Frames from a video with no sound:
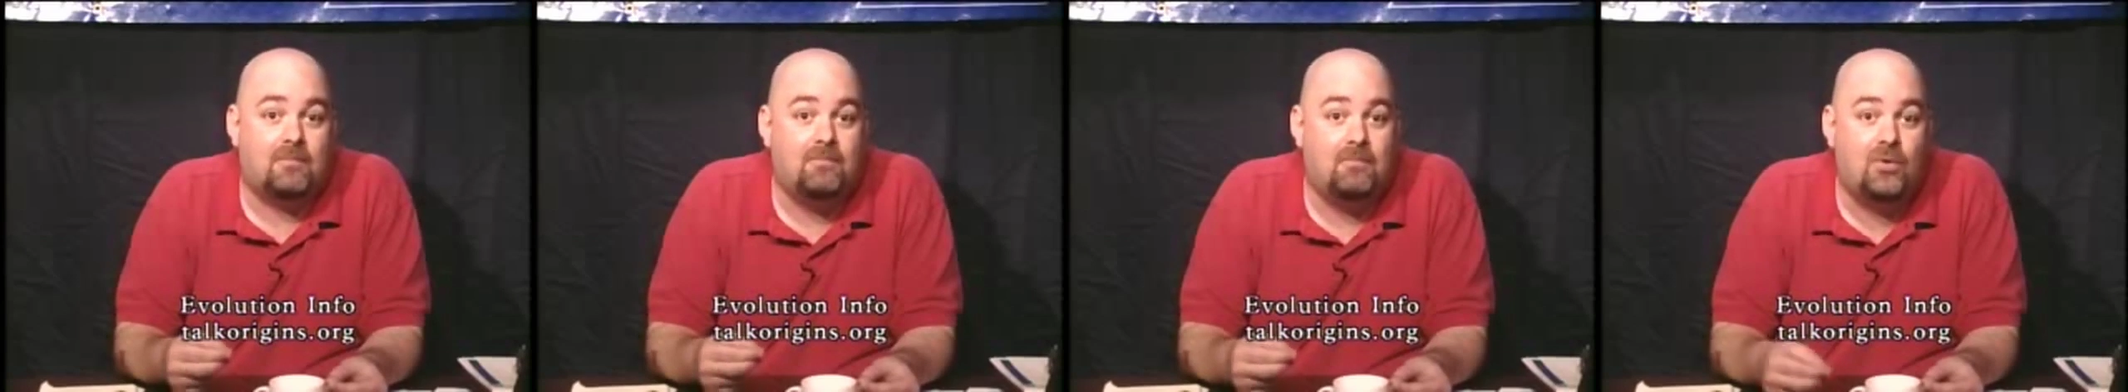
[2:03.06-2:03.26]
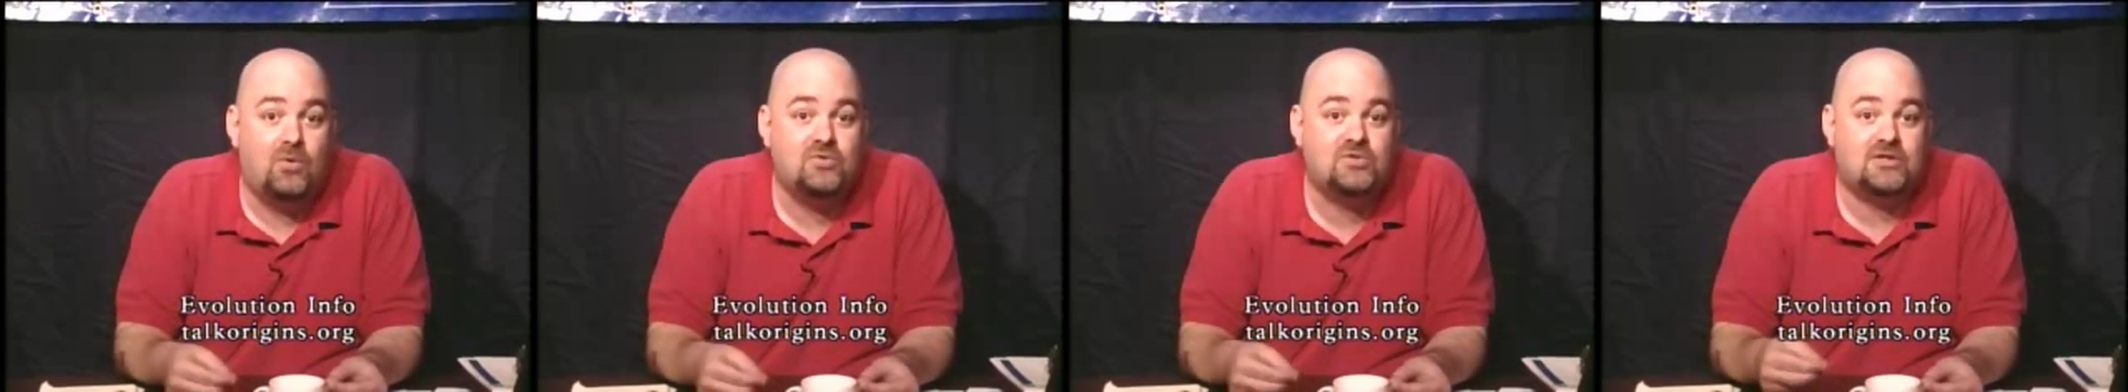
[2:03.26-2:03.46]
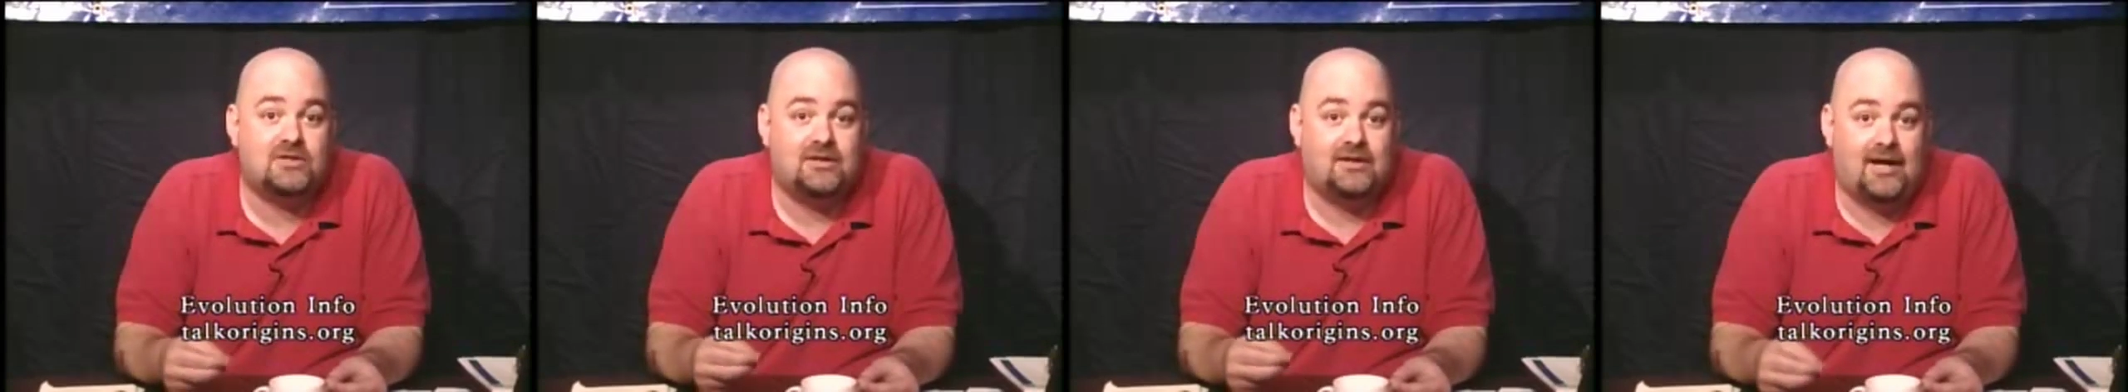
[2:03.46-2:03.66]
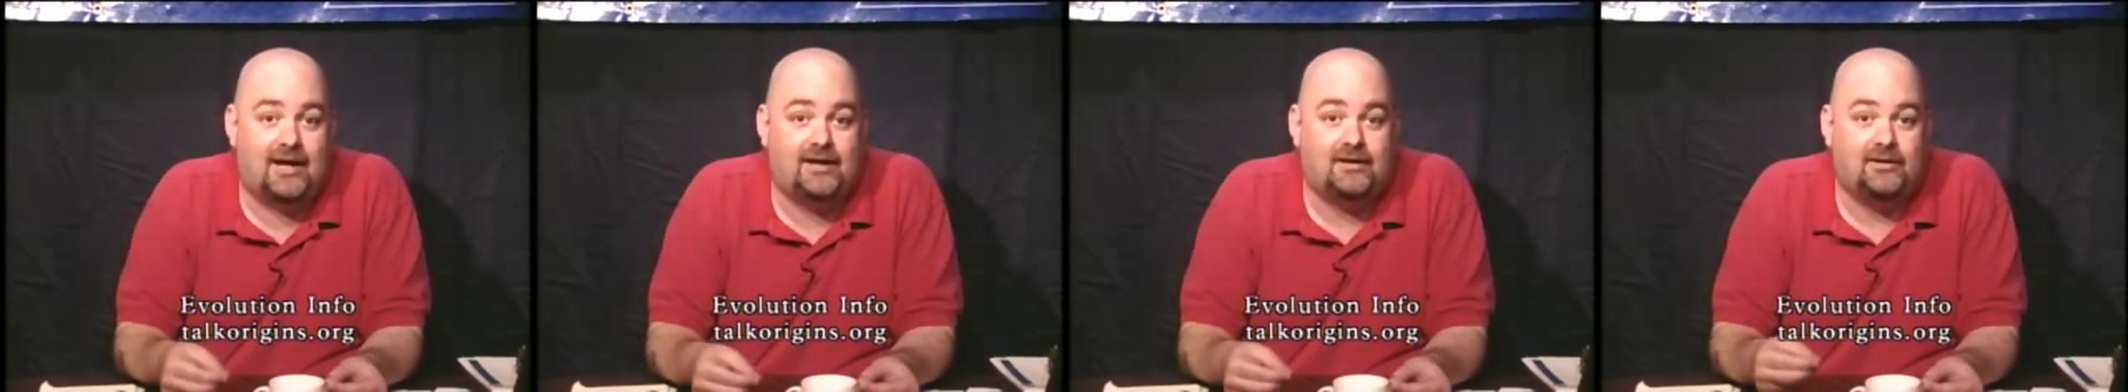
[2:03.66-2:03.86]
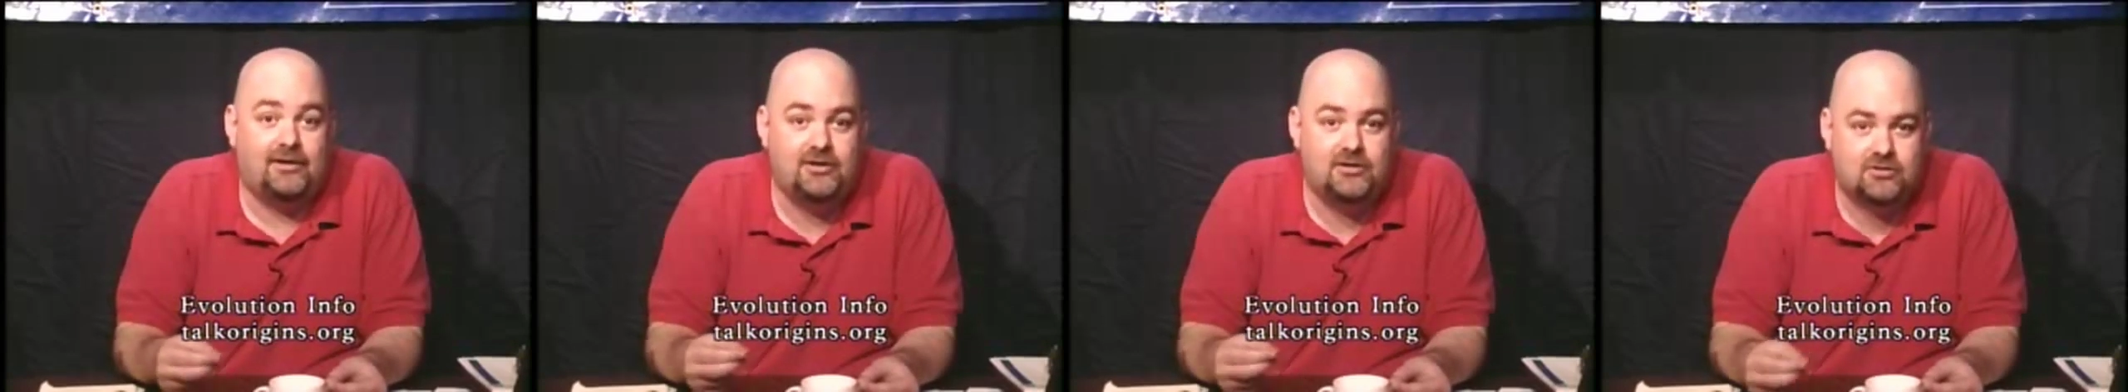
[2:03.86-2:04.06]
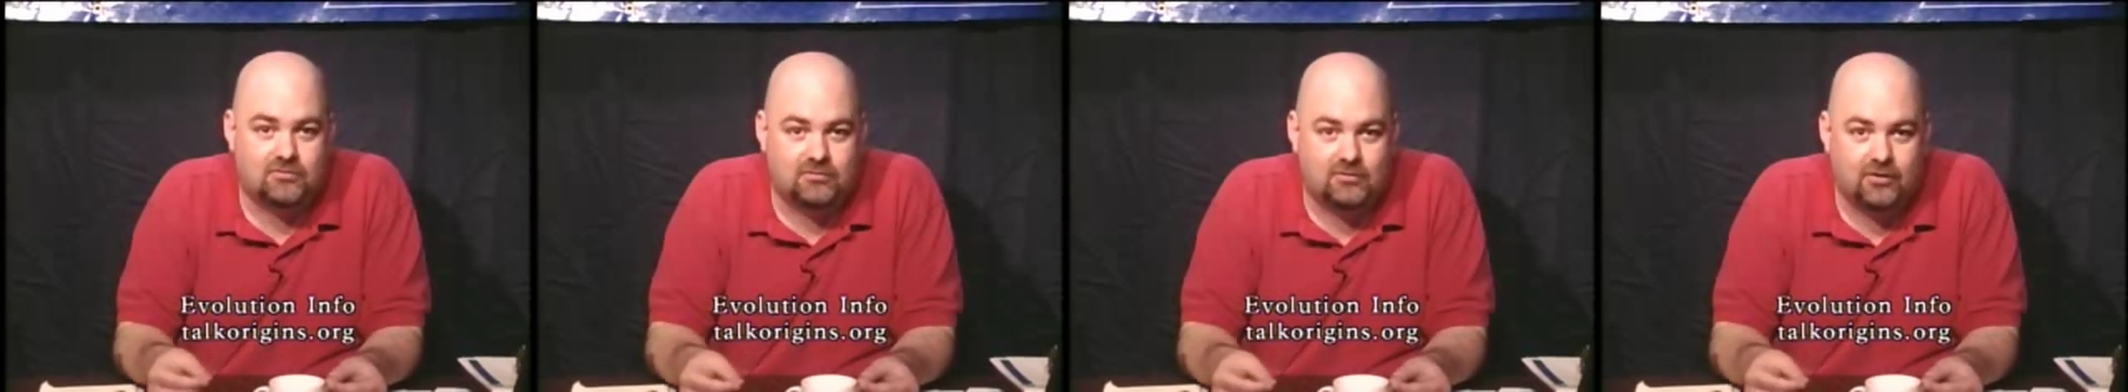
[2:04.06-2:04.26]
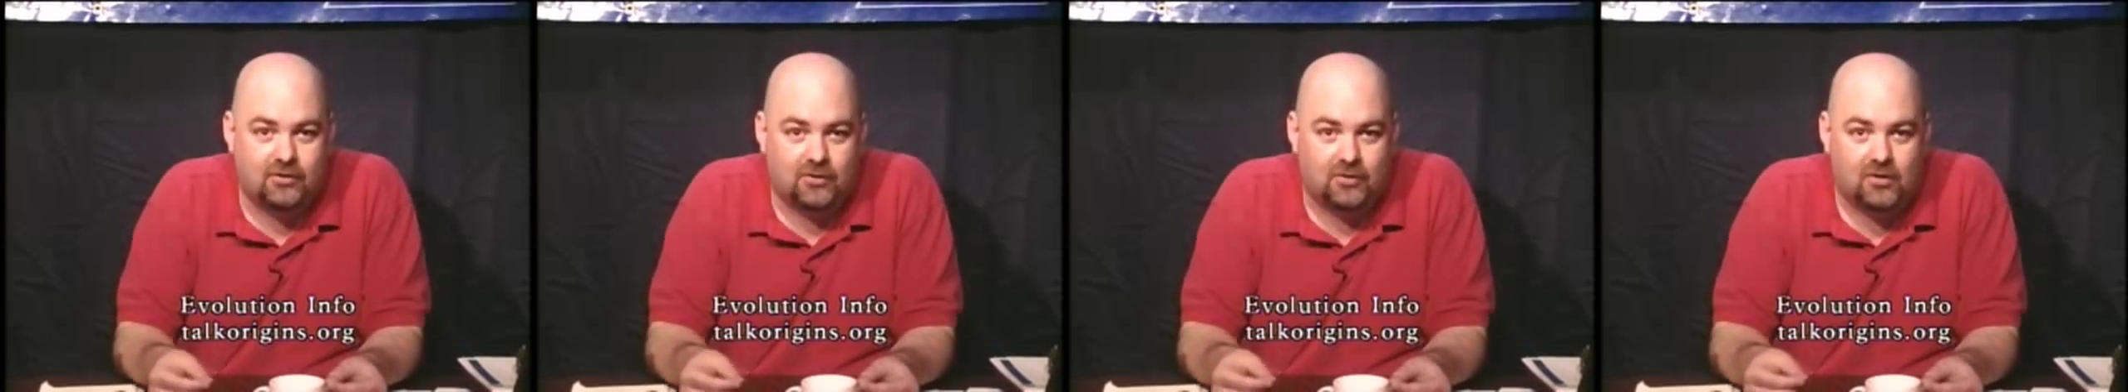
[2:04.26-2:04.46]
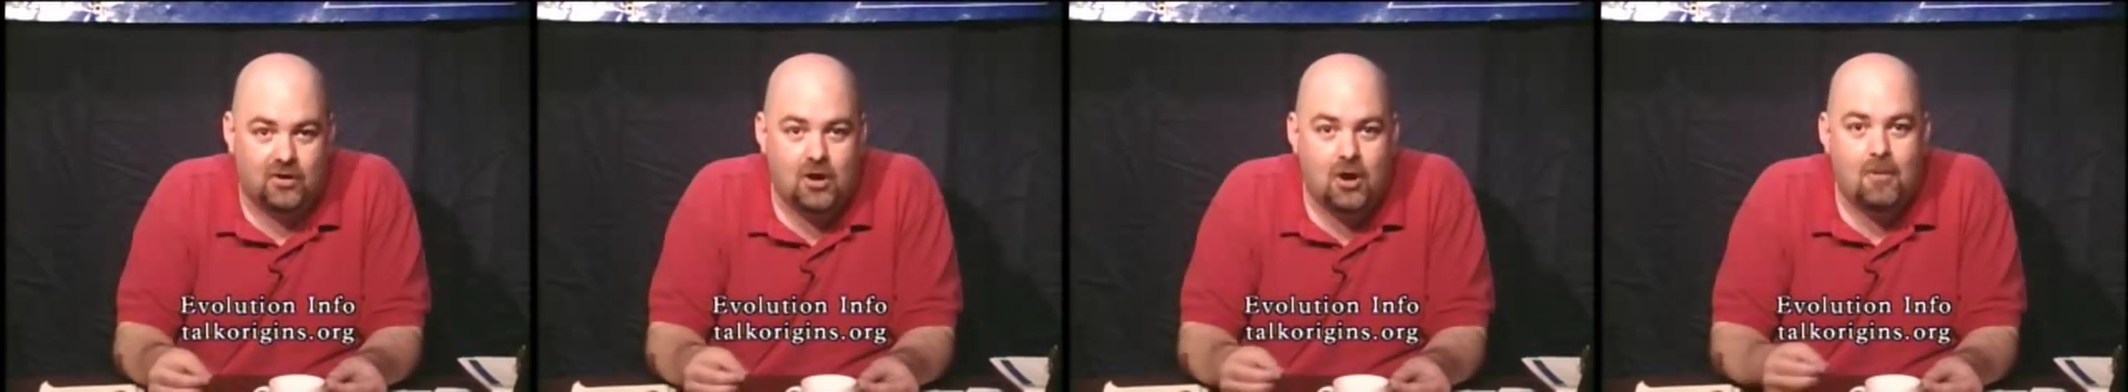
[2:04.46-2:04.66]
are most likely
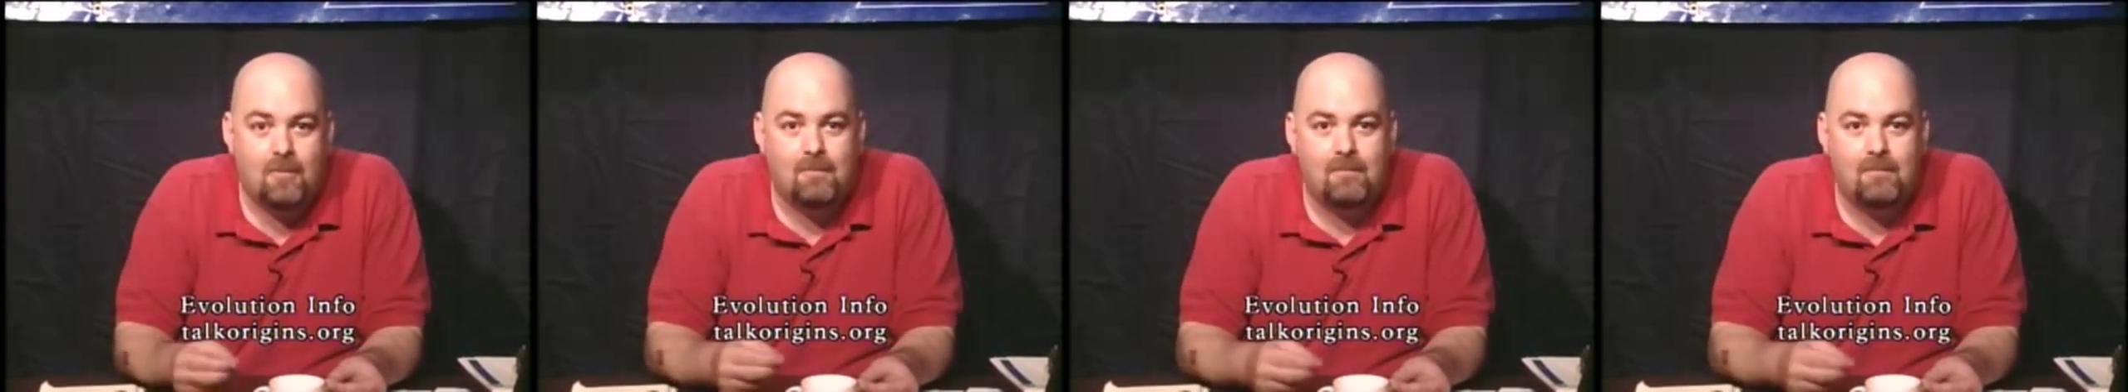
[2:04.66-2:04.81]
true,